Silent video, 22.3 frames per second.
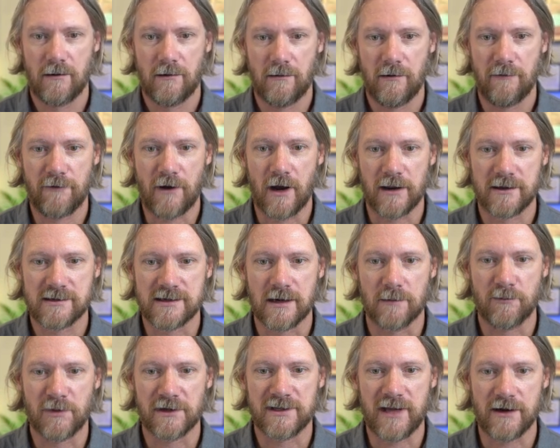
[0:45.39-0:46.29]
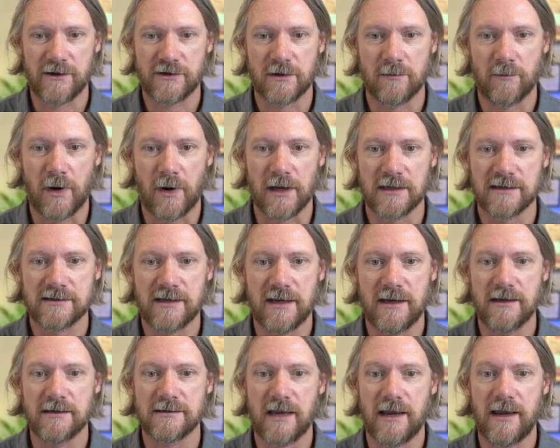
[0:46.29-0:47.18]
We've got some protection
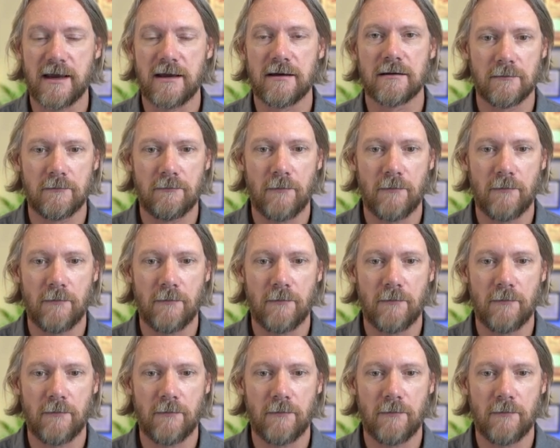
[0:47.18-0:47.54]
policies here.